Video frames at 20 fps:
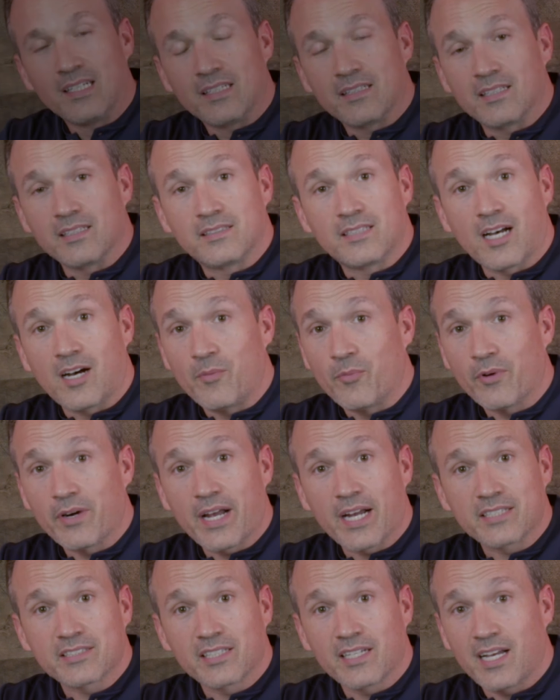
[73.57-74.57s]
The Dalmore
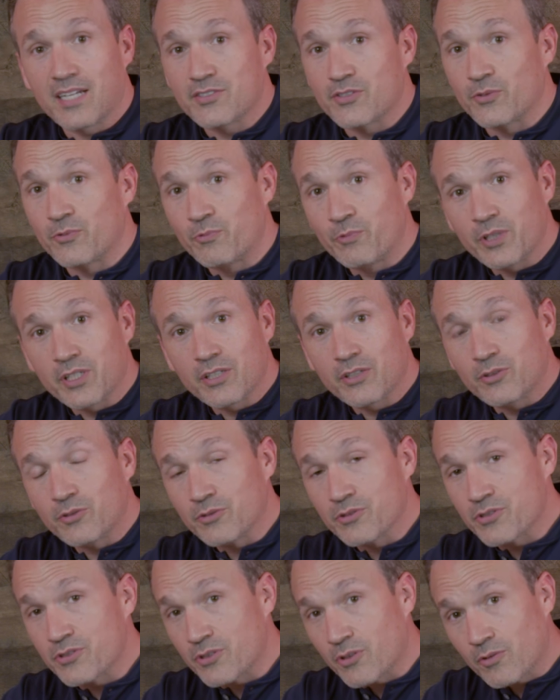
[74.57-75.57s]
actually has a really
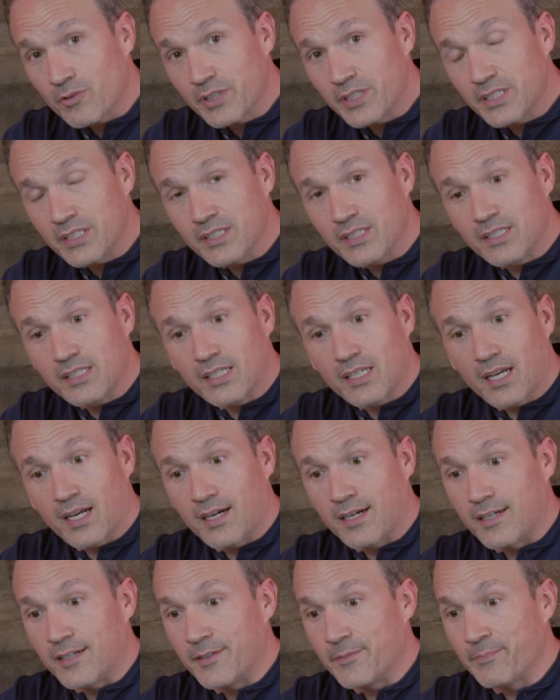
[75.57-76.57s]
cool story.
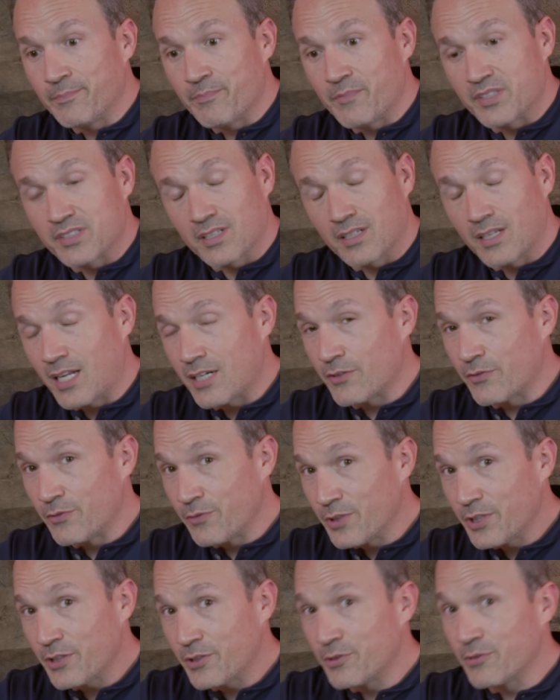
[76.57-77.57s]
There's a lot of
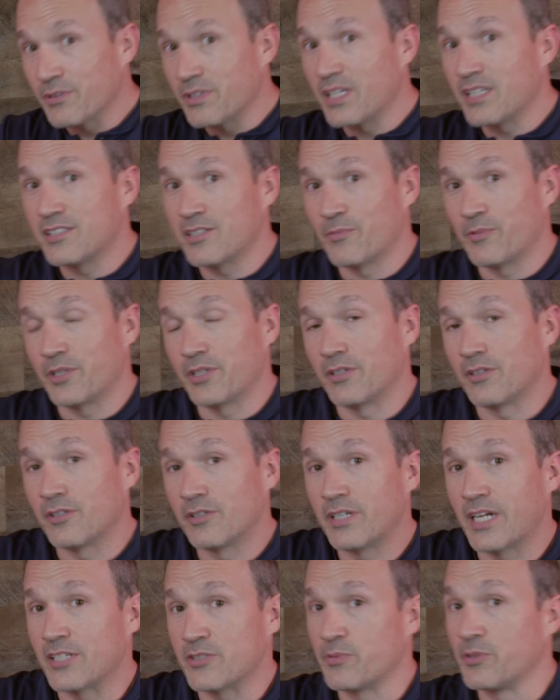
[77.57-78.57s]
really cool things that we're going to
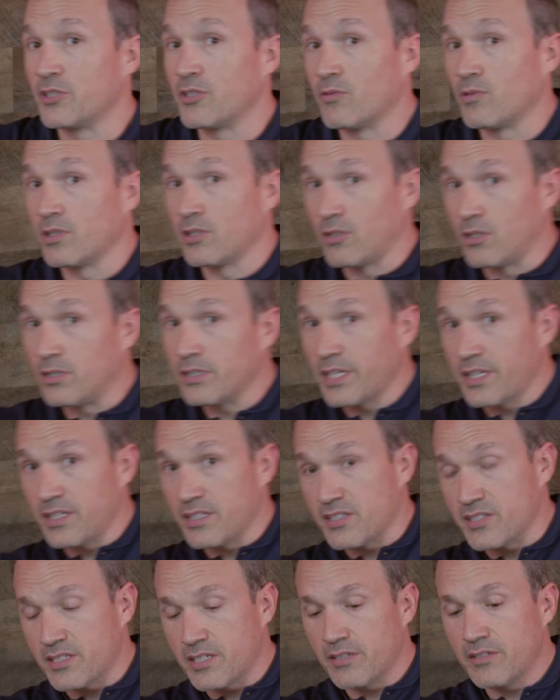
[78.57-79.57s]
learn as we go along in
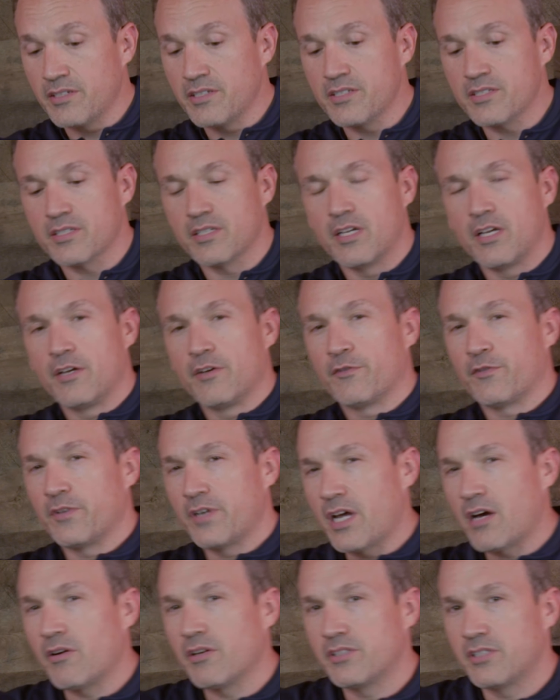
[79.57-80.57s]
this series. For
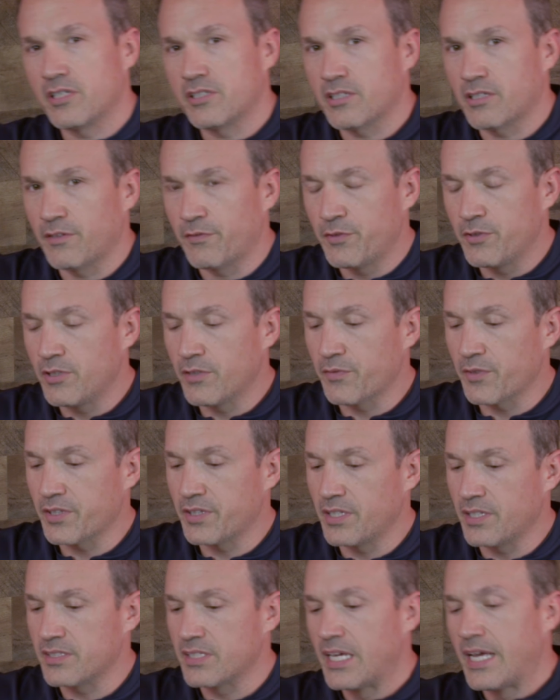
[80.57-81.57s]
now, I touch on a few different
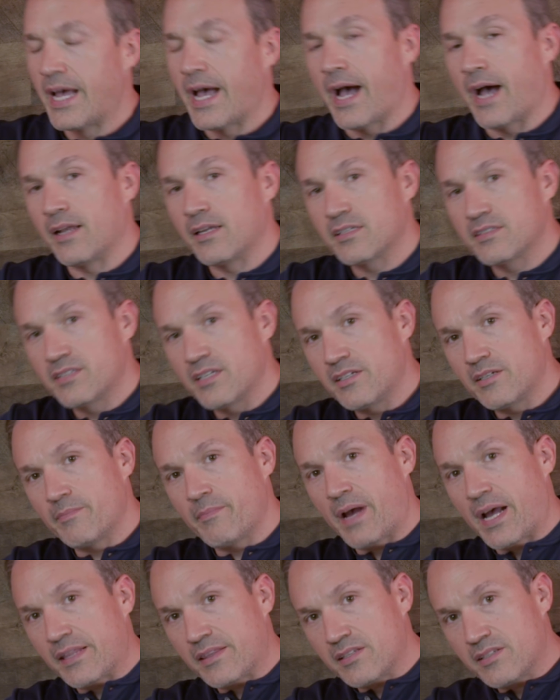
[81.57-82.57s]
things. Alexander
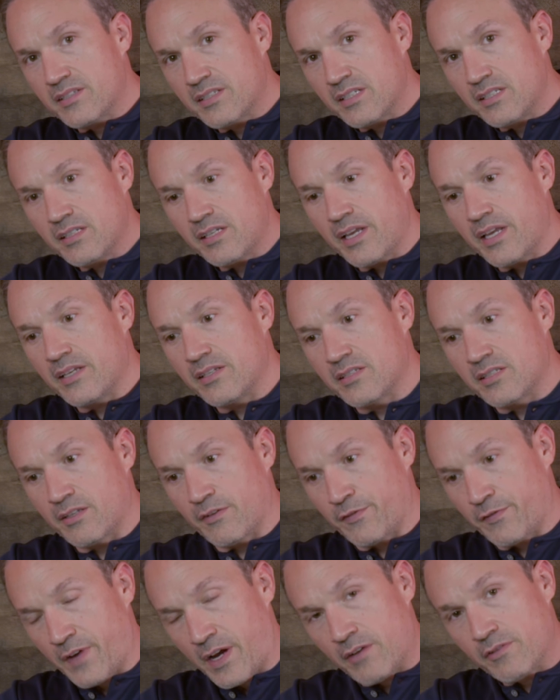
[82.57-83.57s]
Matheson is the
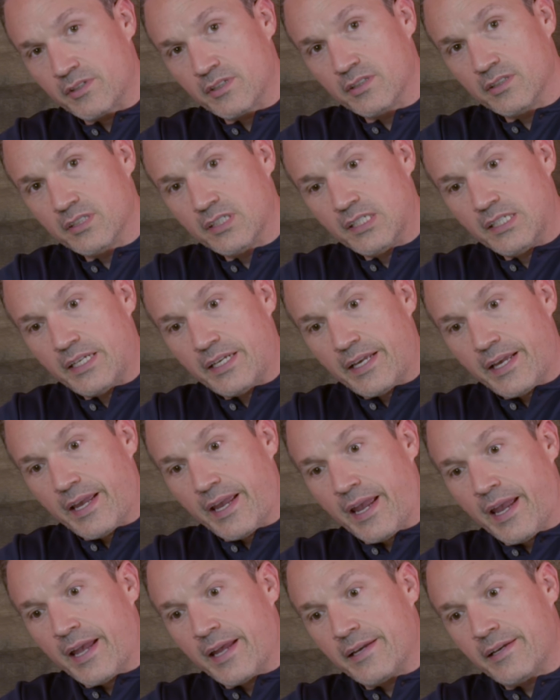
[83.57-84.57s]
founder,
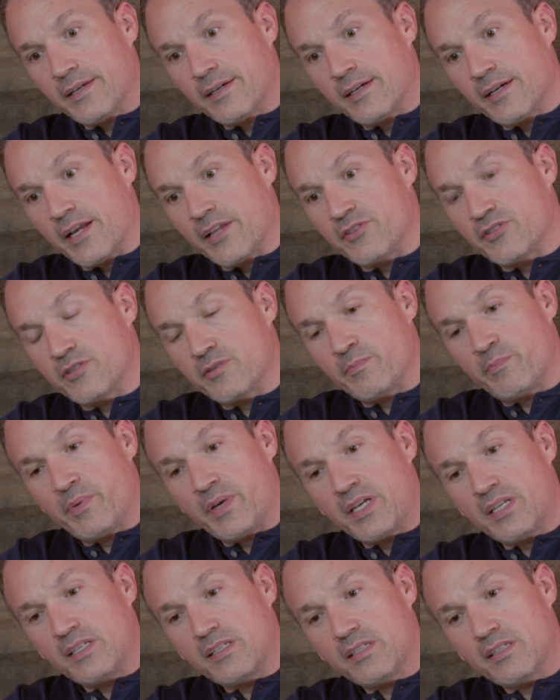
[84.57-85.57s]
and it's
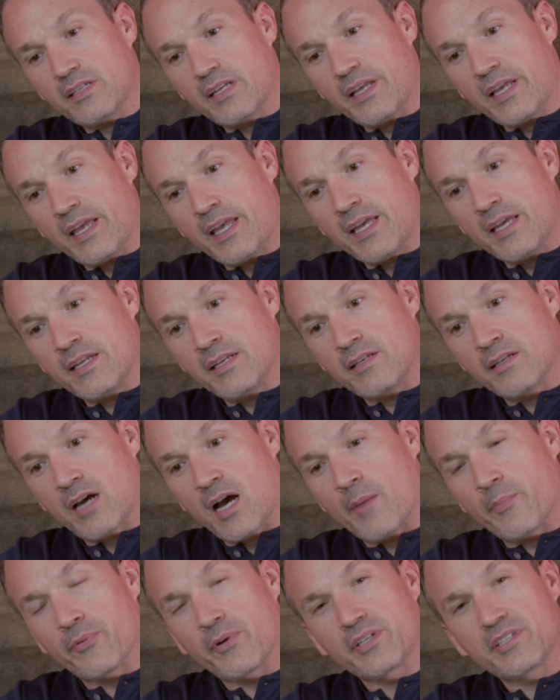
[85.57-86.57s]
been in
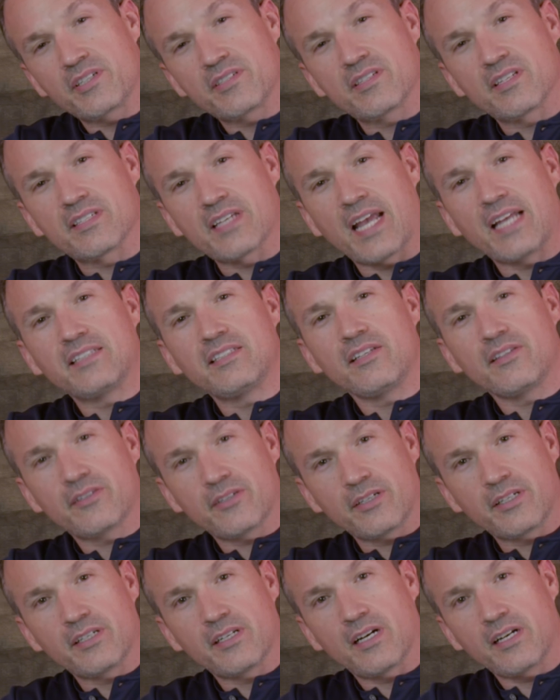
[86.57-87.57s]
operation since
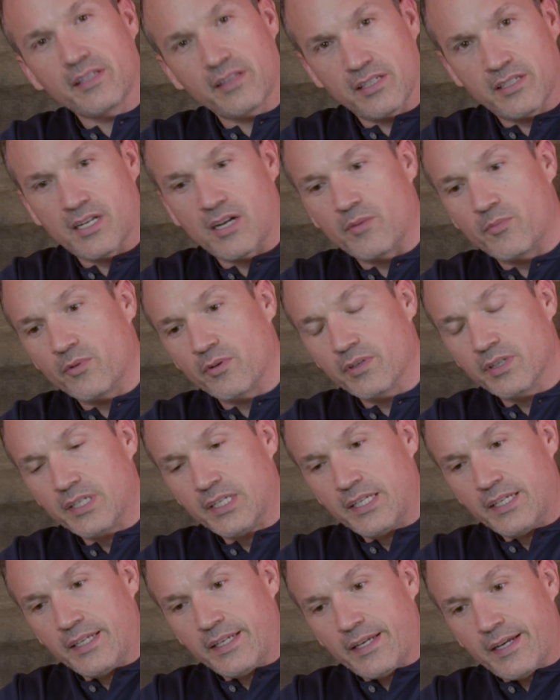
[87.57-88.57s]
1839, the
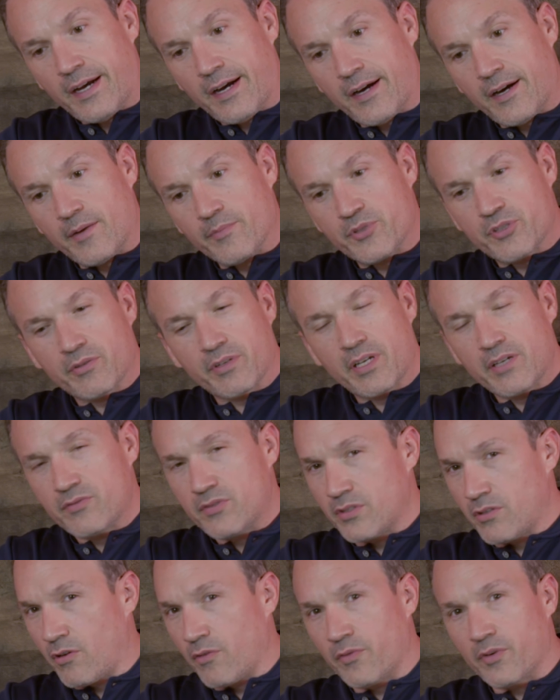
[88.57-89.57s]
Dalmore. So it gives
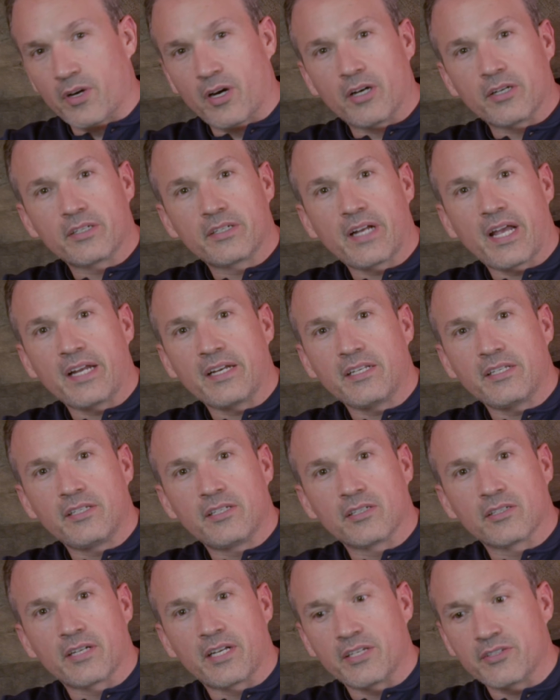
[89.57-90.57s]
it over
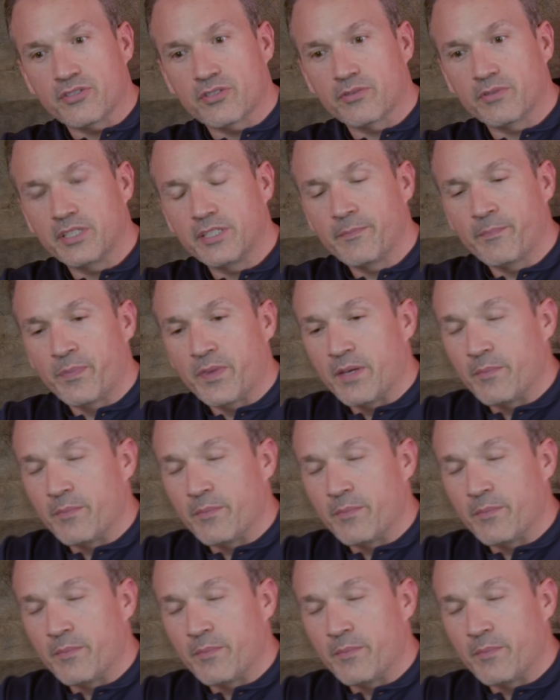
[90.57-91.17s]
180-year history.